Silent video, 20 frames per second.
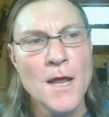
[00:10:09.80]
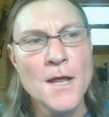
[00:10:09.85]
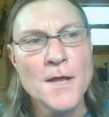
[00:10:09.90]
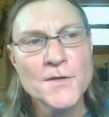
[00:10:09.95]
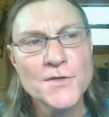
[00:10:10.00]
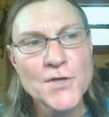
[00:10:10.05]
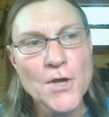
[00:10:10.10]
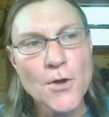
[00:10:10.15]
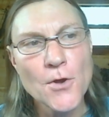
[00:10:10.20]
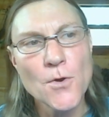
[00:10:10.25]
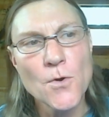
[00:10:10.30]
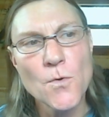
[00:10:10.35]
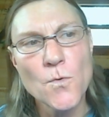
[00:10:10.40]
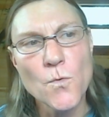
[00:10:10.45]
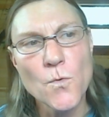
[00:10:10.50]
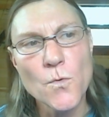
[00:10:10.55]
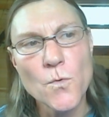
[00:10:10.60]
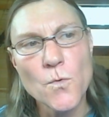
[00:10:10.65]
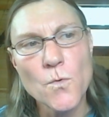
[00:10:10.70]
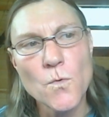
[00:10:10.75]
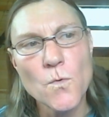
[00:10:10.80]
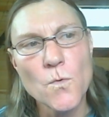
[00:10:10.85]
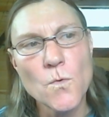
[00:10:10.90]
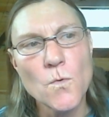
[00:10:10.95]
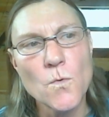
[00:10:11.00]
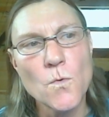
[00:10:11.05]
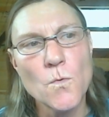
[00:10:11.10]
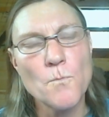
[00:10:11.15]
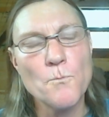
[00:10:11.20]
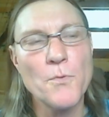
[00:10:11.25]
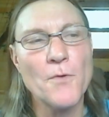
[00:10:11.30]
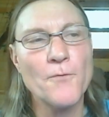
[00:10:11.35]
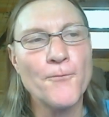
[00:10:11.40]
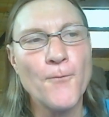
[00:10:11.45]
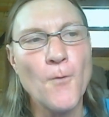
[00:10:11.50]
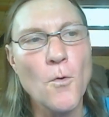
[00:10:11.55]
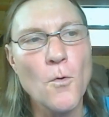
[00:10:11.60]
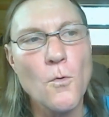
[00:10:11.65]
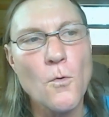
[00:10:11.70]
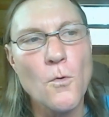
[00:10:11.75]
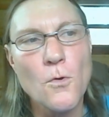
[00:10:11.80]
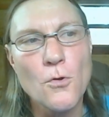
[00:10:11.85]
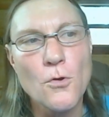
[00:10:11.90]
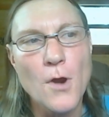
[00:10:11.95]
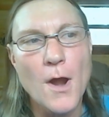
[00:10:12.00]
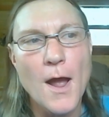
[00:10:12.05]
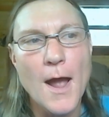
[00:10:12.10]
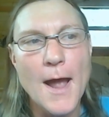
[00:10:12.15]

So before,